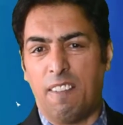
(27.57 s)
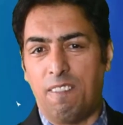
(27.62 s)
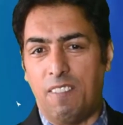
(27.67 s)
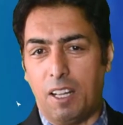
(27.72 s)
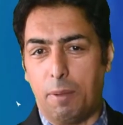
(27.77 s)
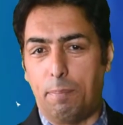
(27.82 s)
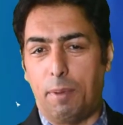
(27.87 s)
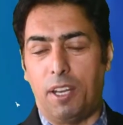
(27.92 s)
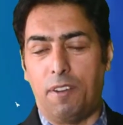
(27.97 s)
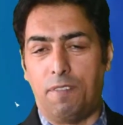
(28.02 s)

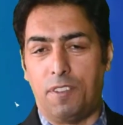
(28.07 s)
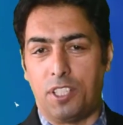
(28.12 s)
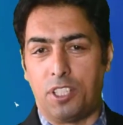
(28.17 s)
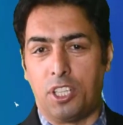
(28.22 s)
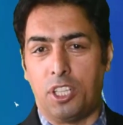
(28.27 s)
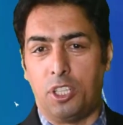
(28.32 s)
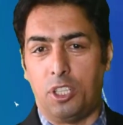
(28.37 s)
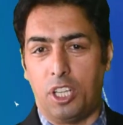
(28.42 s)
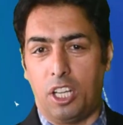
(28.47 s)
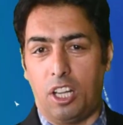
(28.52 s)
will benefit
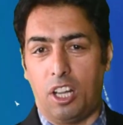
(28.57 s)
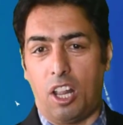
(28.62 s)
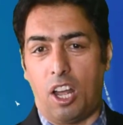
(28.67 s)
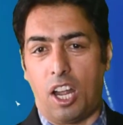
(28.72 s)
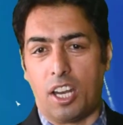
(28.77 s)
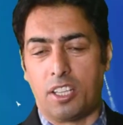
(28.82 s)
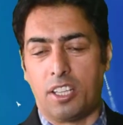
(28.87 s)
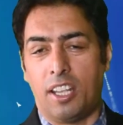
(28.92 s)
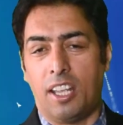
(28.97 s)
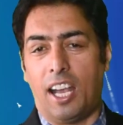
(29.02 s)
a
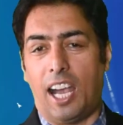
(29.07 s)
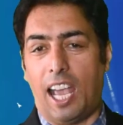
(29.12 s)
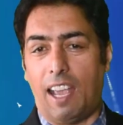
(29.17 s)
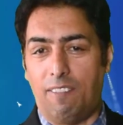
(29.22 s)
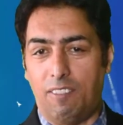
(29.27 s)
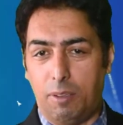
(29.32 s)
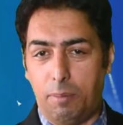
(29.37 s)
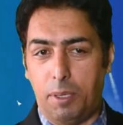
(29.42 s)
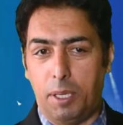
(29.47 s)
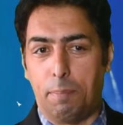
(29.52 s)
lot. I
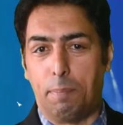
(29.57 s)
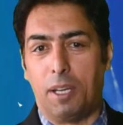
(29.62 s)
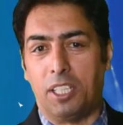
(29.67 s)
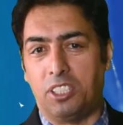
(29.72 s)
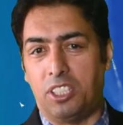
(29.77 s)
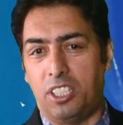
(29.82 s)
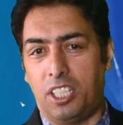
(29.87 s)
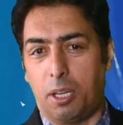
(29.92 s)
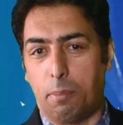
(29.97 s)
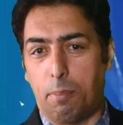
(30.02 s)
will be
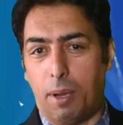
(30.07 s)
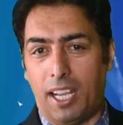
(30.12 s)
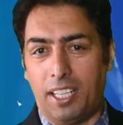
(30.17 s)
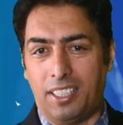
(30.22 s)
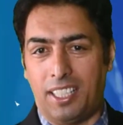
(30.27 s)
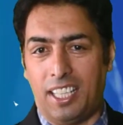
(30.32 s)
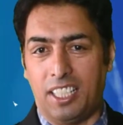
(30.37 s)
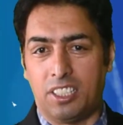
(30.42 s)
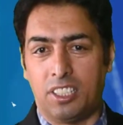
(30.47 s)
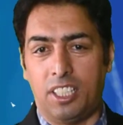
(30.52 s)
presenting my
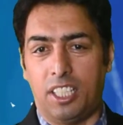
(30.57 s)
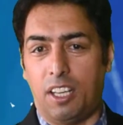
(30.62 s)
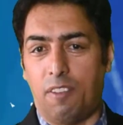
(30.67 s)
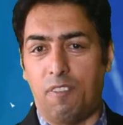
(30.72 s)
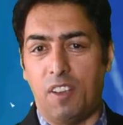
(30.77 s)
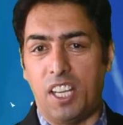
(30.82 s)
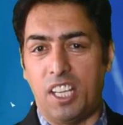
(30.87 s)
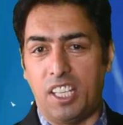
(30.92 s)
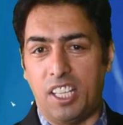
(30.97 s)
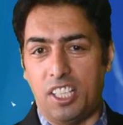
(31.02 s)
things in a
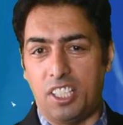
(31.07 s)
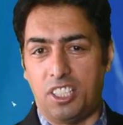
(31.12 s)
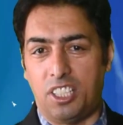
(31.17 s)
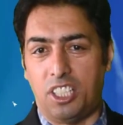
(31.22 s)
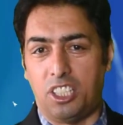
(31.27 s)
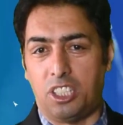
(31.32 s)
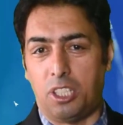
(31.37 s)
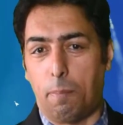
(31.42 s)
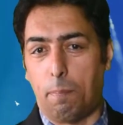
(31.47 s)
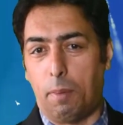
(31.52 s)
very
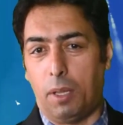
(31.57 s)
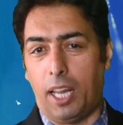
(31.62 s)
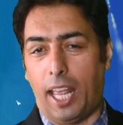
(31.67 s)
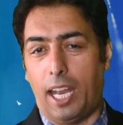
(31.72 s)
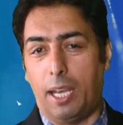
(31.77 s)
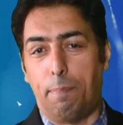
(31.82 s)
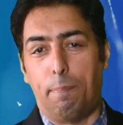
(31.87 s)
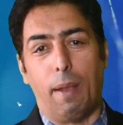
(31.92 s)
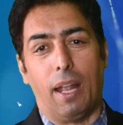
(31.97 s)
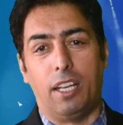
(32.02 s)
easy, simple,
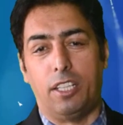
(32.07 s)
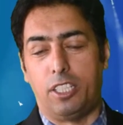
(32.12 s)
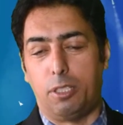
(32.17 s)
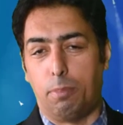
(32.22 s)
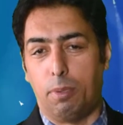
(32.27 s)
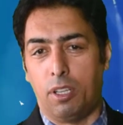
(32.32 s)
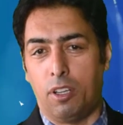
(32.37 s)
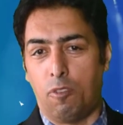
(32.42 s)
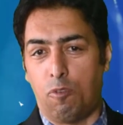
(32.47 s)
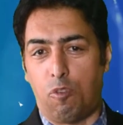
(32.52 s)
and
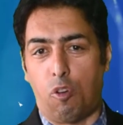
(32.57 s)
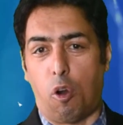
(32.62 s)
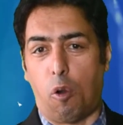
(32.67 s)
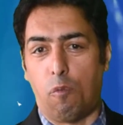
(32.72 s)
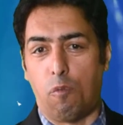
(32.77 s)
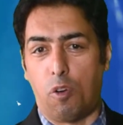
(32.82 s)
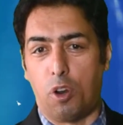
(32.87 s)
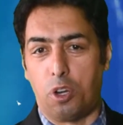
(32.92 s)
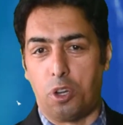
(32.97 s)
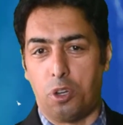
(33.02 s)
palatable form
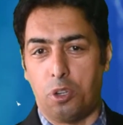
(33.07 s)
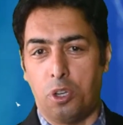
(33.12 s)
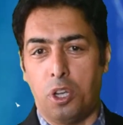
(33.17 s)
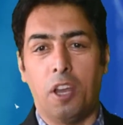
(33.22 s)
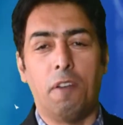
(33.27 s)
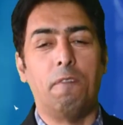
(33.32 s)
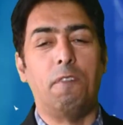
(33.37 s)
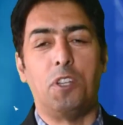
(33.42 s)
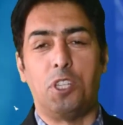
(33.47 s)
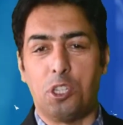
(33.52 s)
for you.
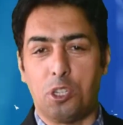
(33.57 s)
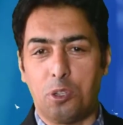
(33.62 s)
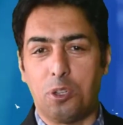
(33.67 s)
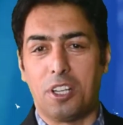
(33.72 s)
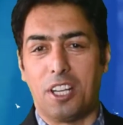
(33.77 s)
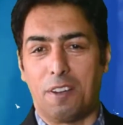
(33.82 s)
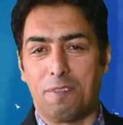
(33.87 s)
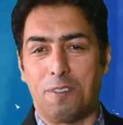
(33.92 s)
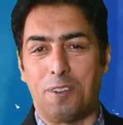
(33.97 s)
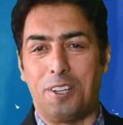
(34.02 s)
Wish you
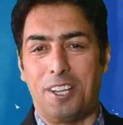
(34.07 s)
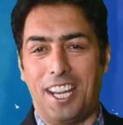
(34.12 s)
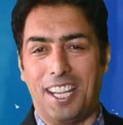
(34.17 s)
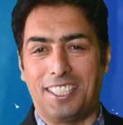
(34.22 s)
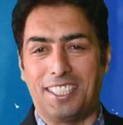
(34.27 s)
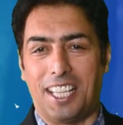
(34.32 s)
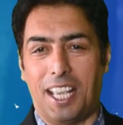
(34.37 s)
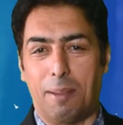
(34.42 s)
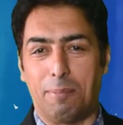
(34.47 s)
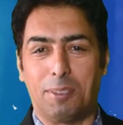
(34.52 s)
good luck for your
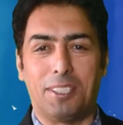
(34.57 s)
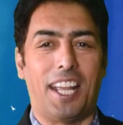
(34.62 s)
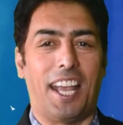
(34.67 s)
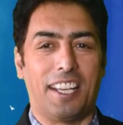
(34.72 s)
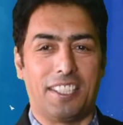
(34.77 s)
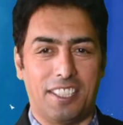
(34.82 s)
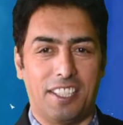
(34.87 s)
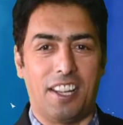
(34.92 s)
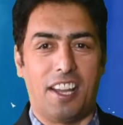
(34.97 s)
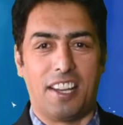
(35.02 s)
exams. Thanks a